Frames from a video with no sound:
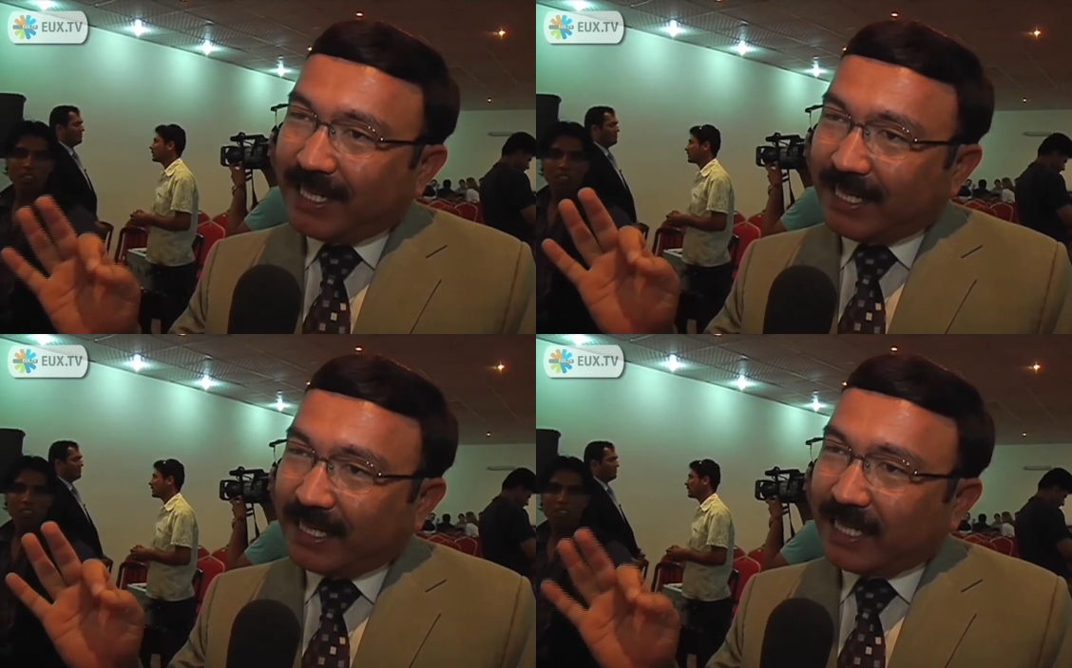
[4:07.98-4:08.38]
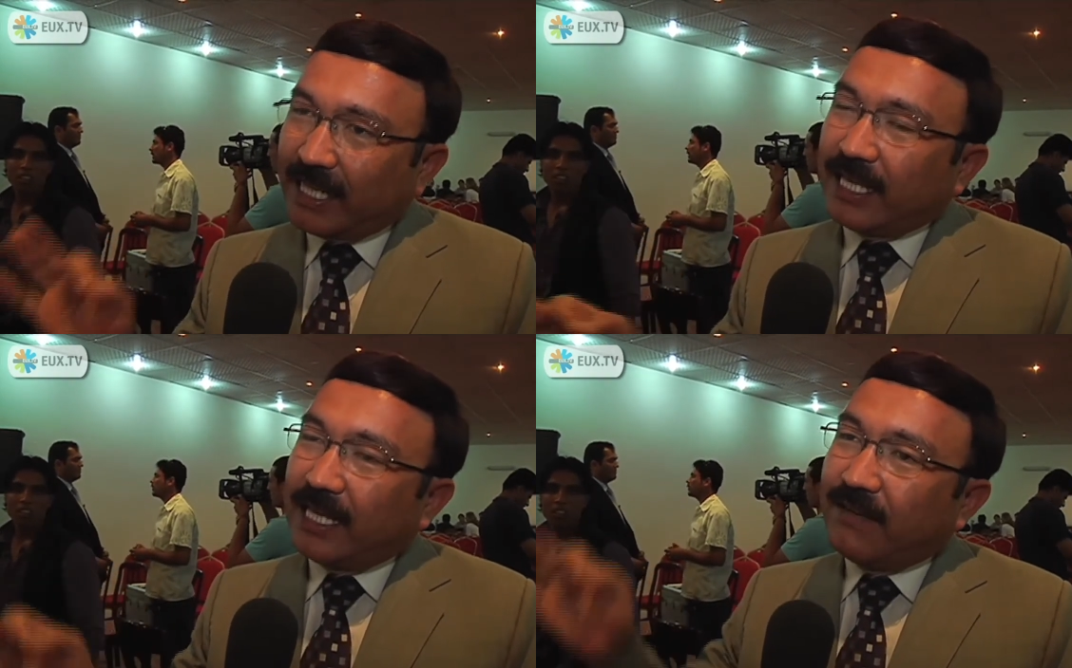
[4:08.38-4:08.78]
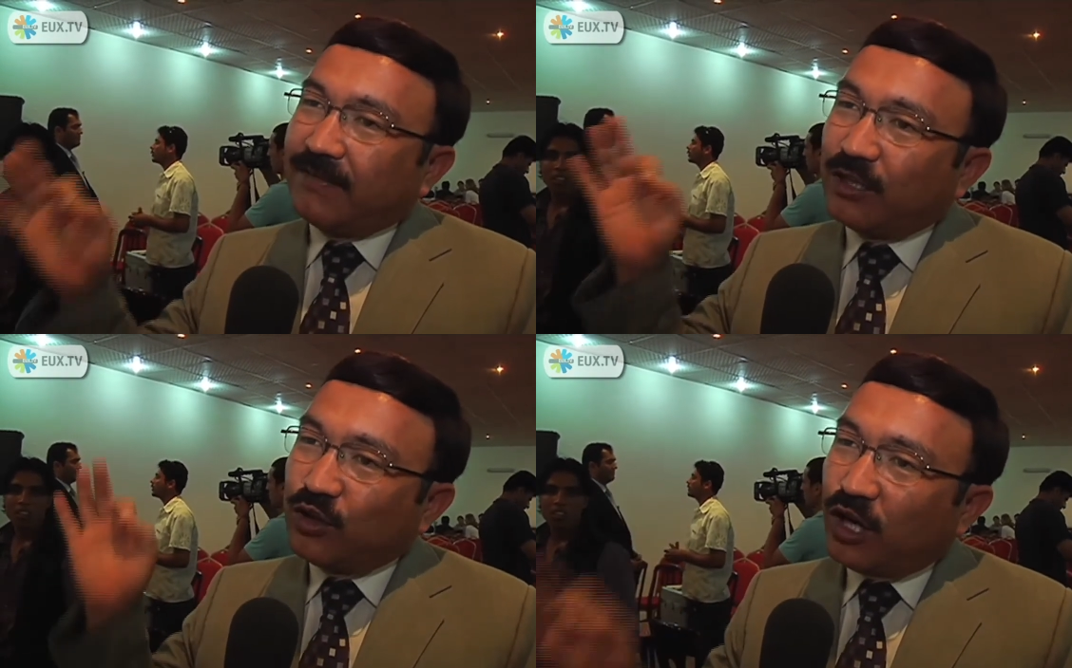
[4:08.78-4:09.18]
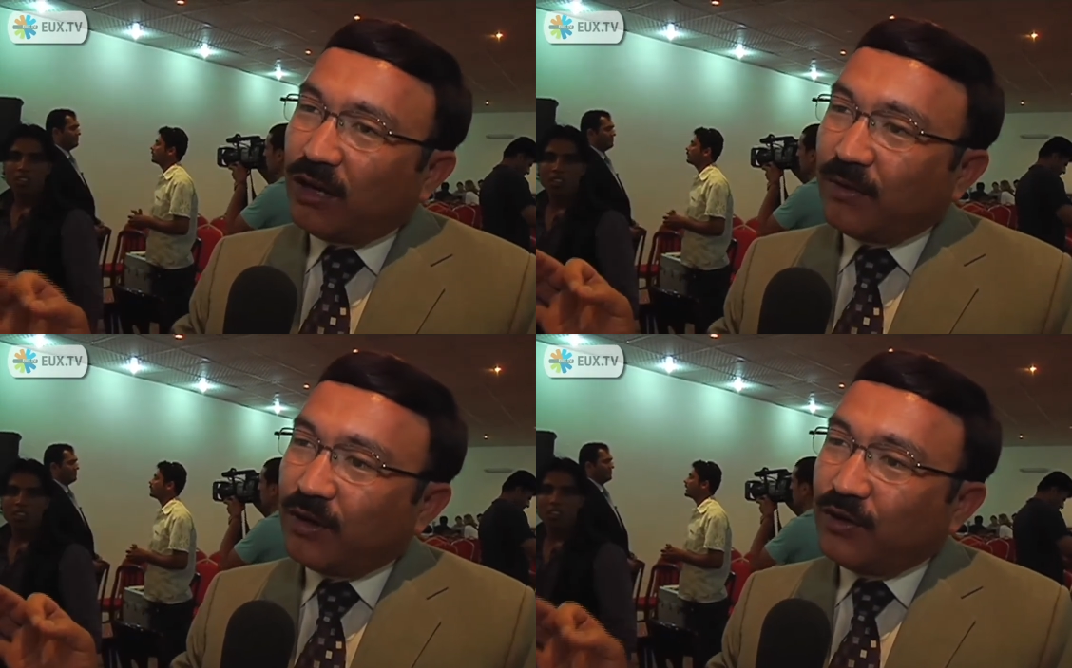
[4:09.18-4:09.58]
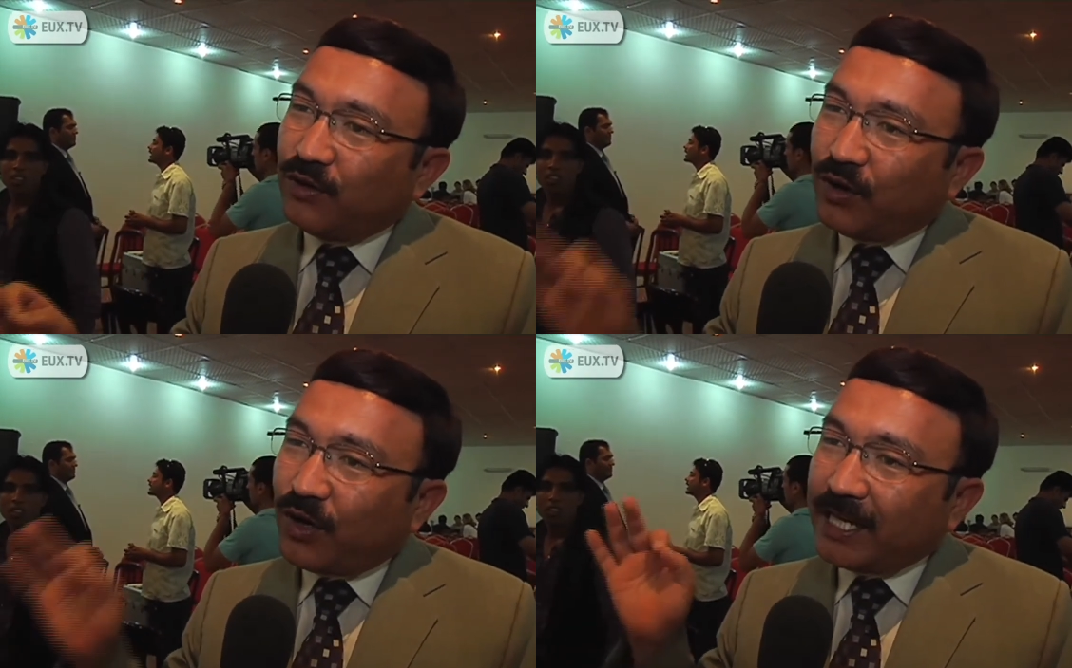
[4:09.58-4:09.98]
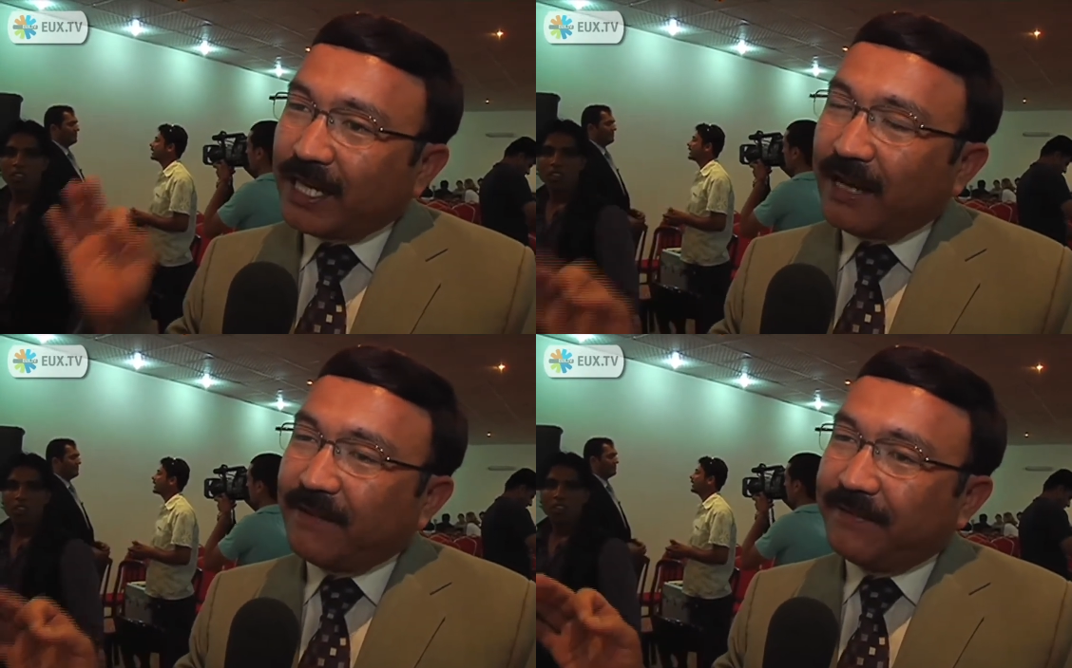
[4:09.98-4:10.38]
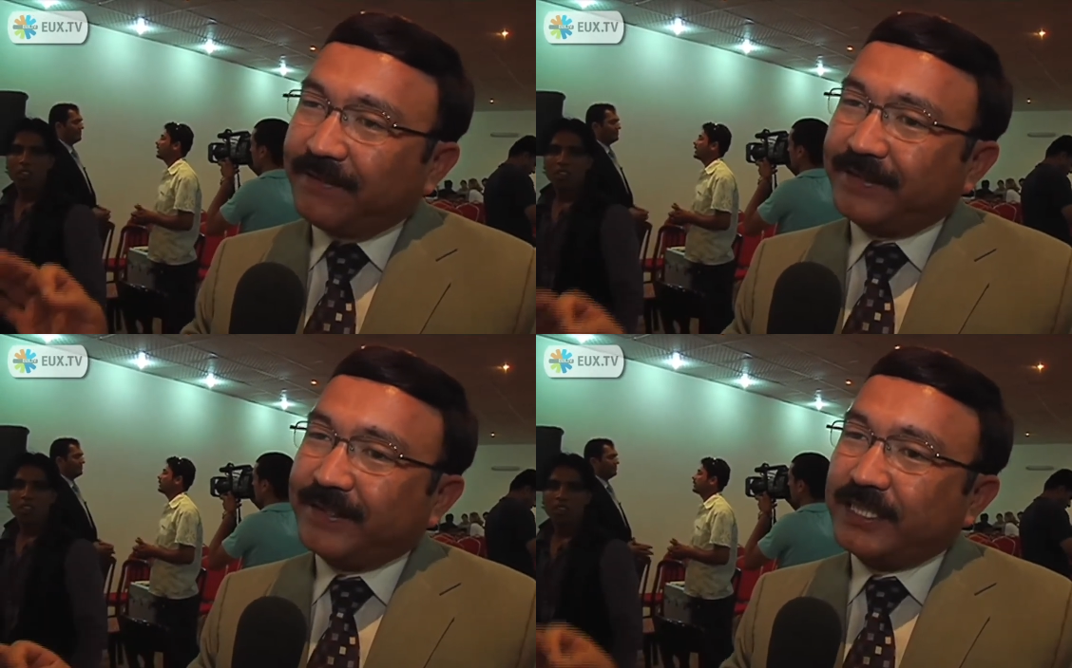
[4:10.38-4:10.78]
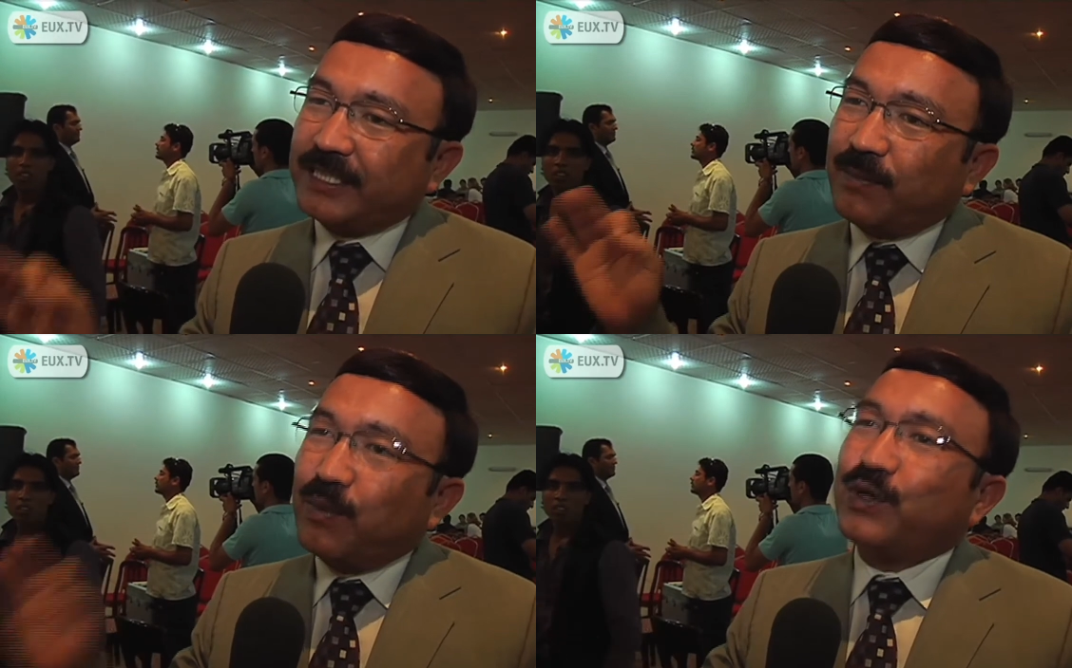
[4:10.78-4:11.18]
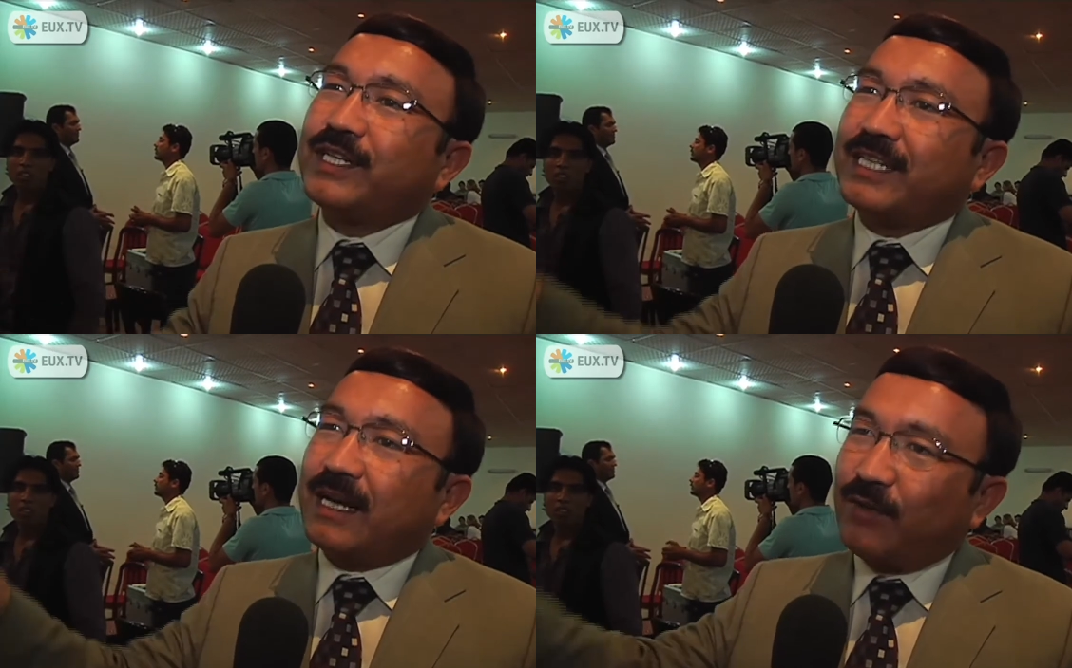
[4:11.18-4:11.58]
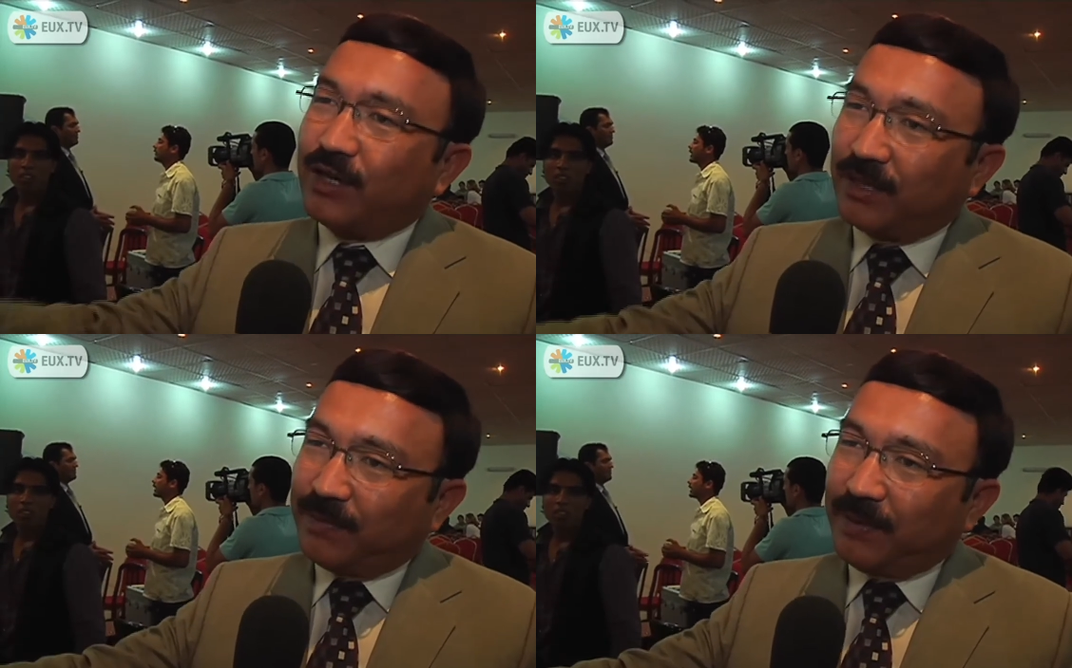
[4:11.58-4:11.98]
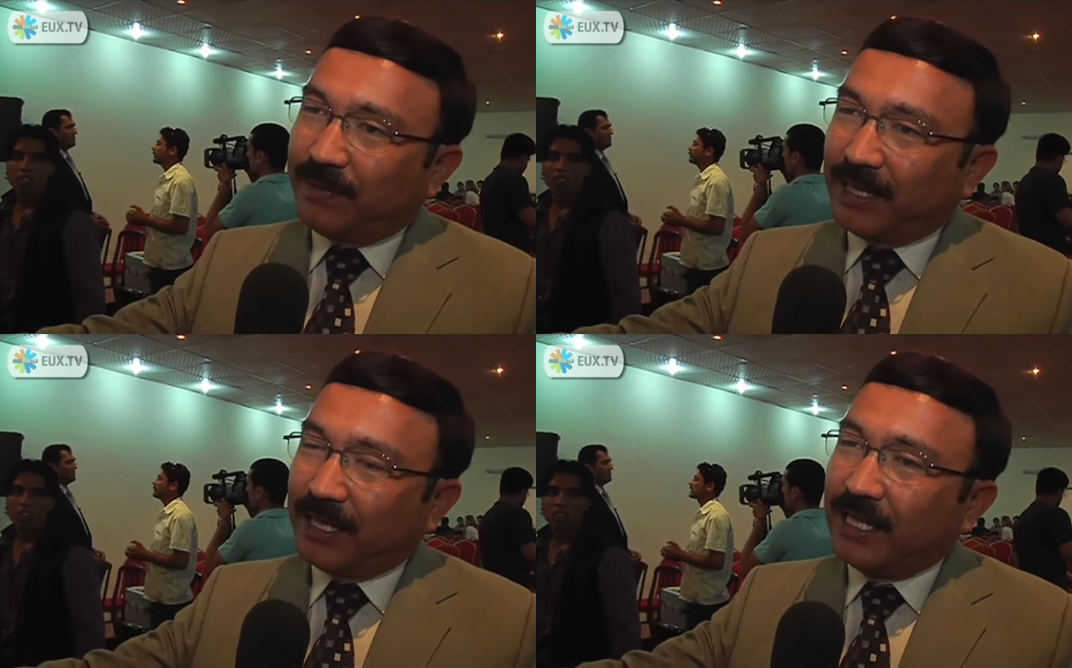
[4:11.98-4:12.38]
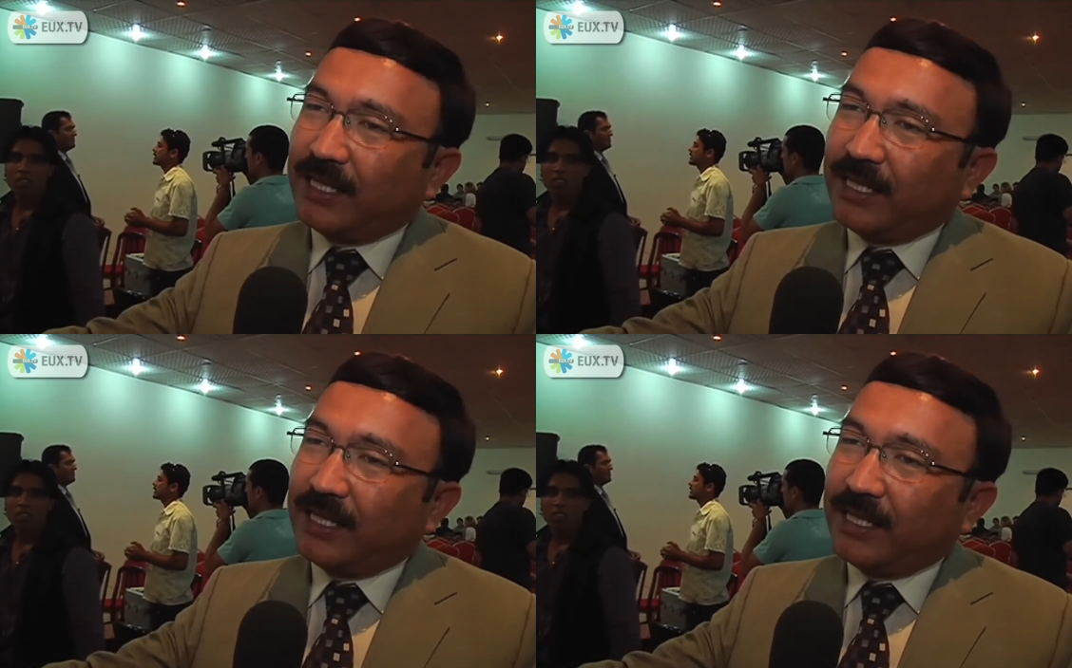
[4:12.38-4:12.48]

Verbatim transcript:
Speaker 1: clear. If the Taliban not have uh, supporter among the people,